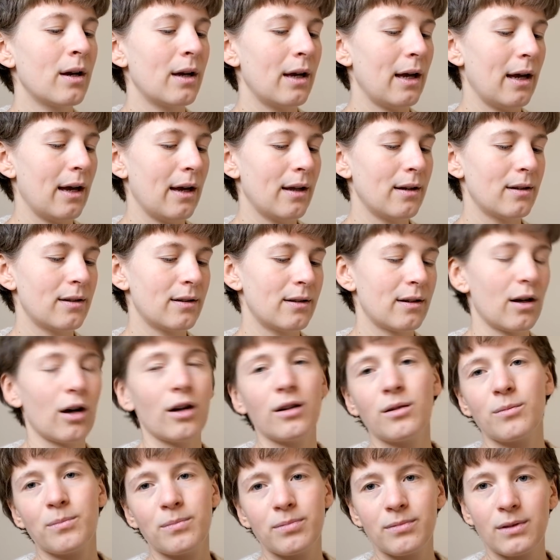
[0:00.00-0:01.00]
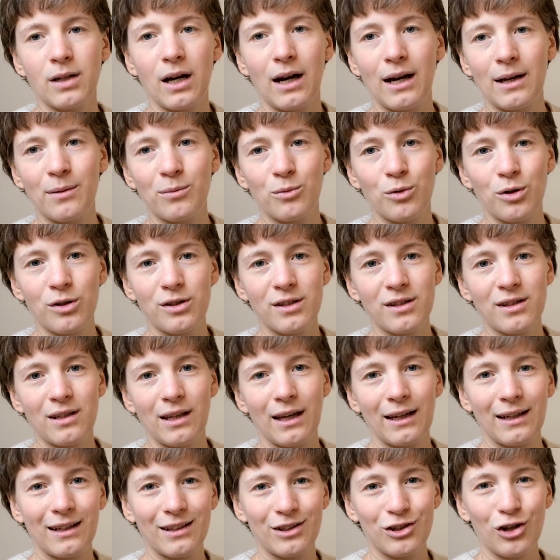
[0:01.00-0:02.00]
And the other time was
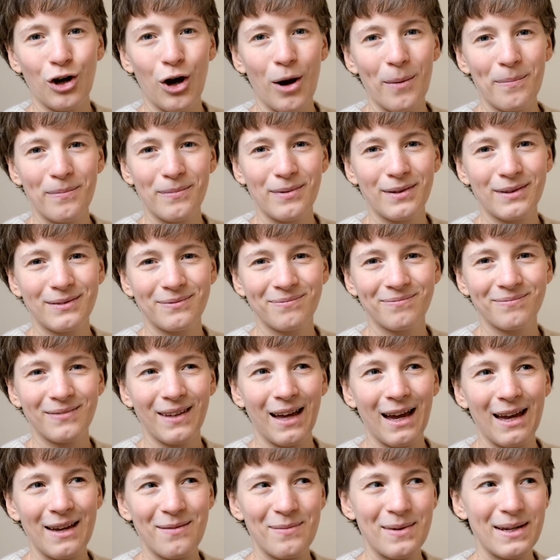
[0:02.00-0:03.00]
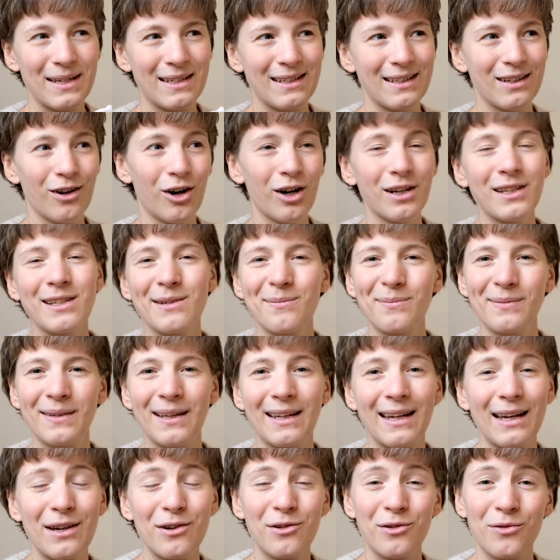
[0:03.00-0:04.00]
like a top I made in autumn
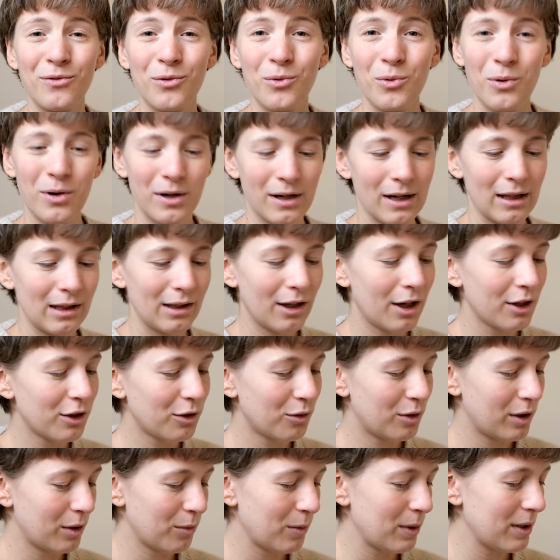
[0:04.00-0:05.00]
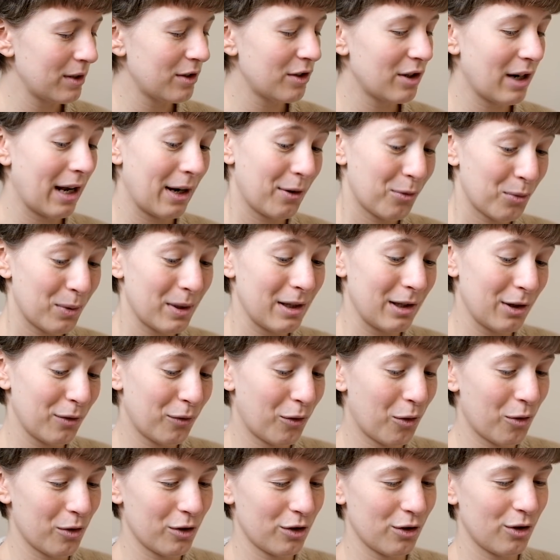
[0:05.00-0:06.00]
that I've worn a lot during winter and will of
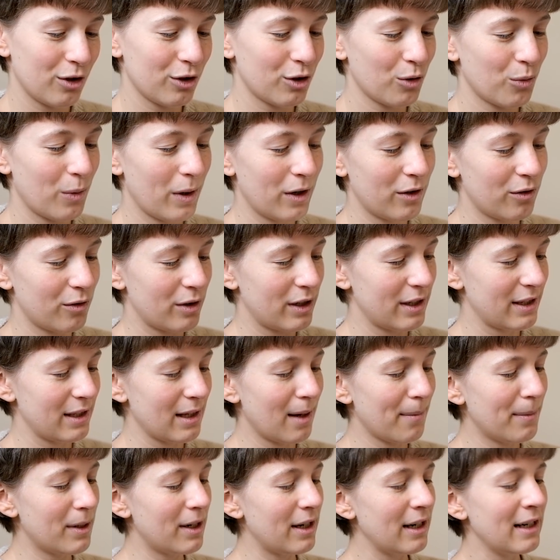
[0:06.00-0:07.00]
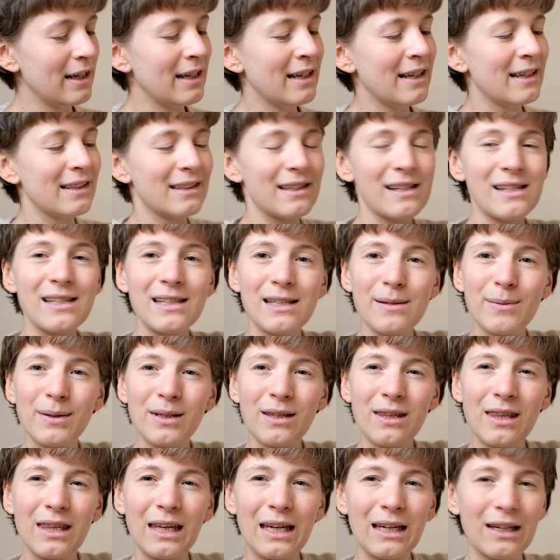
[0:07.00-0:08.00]
course also wear during summer. This is a
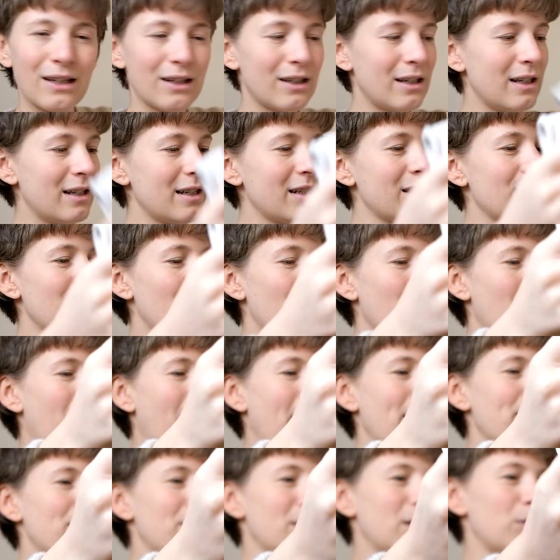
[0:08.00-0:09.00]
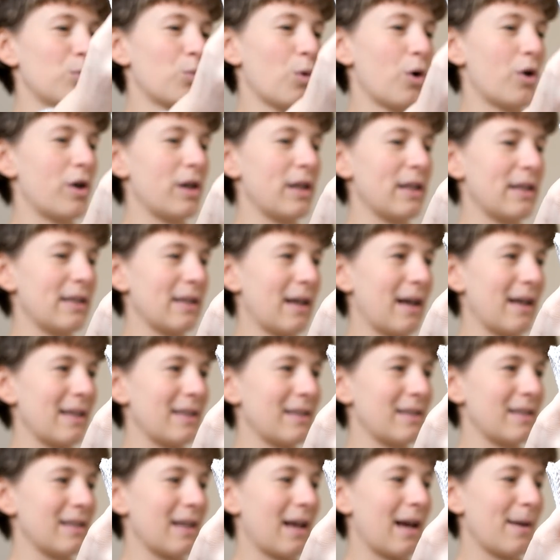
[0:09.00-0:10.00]
bit thicker, so I'm a bit worried
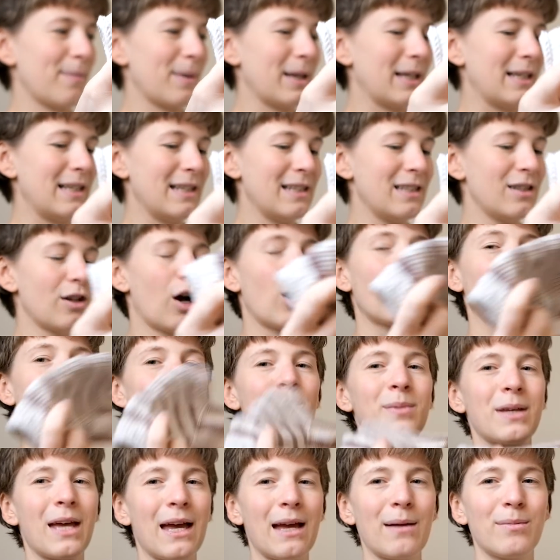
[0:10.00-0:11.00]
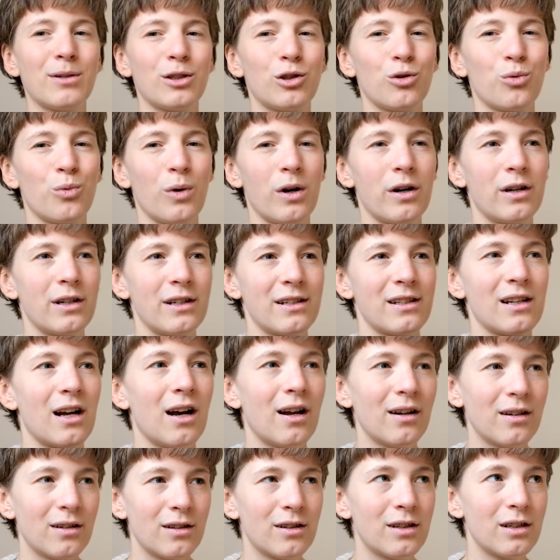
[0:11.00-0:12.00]
that I'm at least not going to be able to wear this
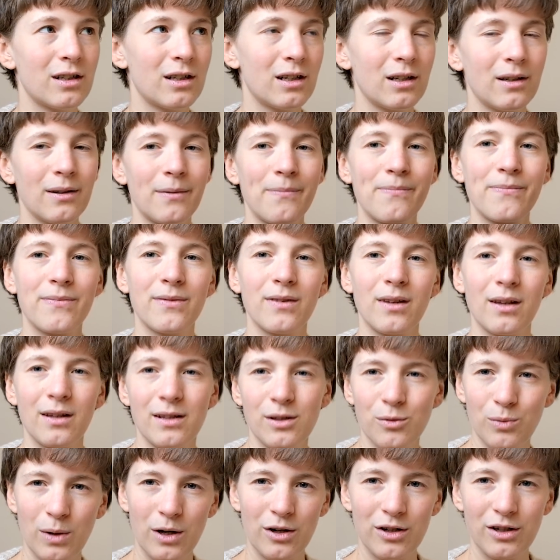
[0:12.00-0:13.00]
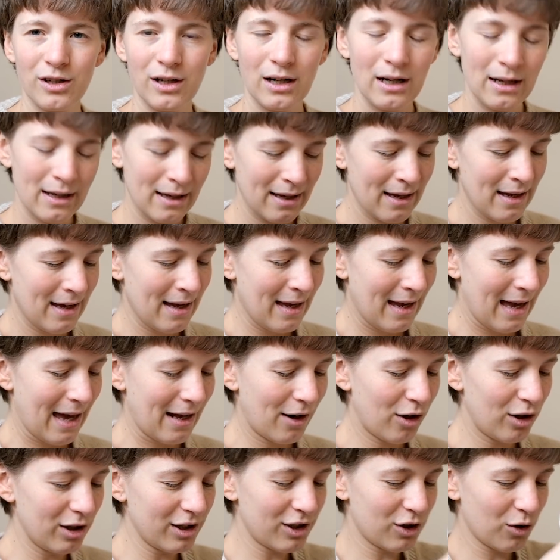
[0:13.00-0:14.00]
under a sweater. And
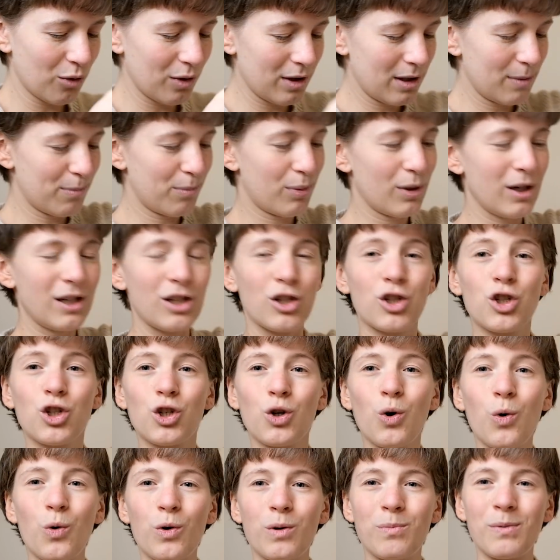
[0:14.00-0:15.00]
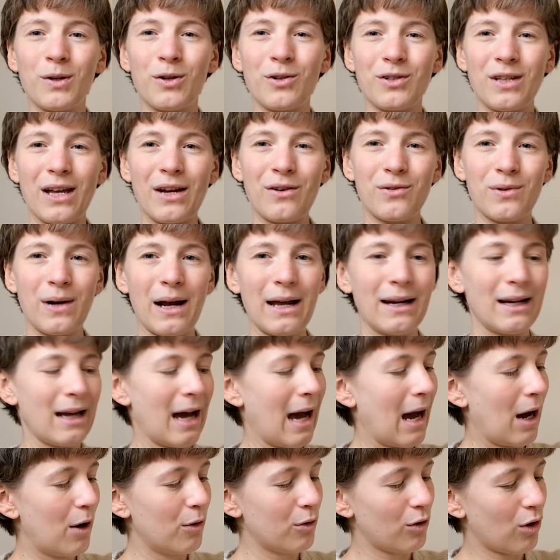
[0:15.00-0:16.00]
also it's pretty short because I ran
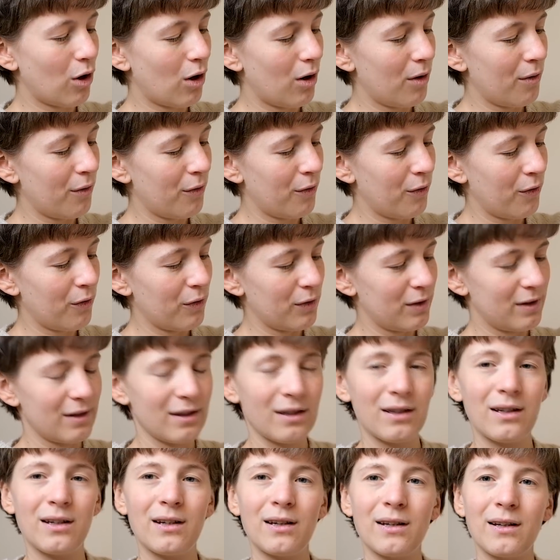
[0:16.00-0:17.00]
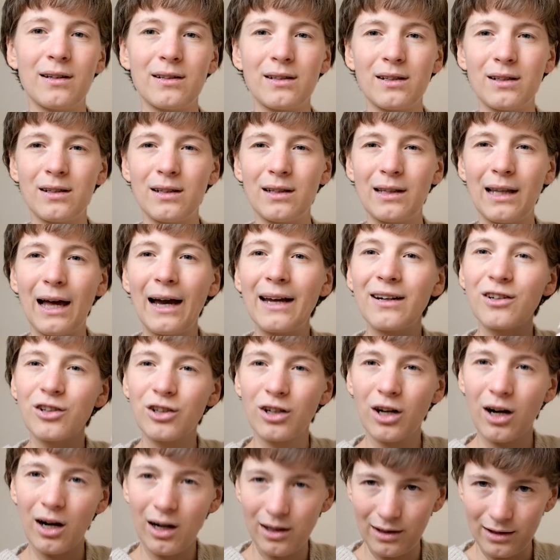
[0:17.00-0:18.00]
out of the lighter
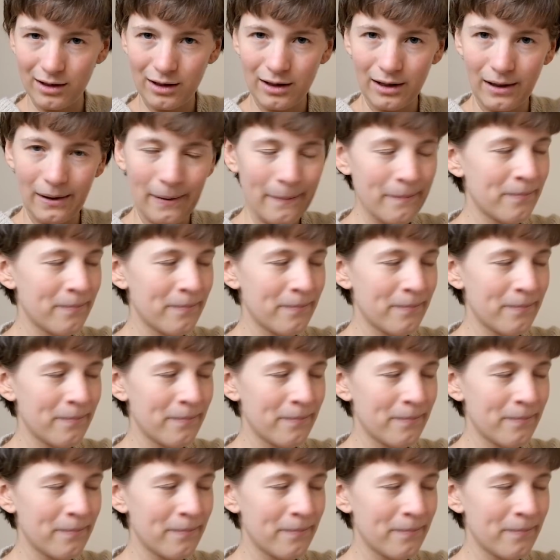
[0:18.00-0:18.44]
color.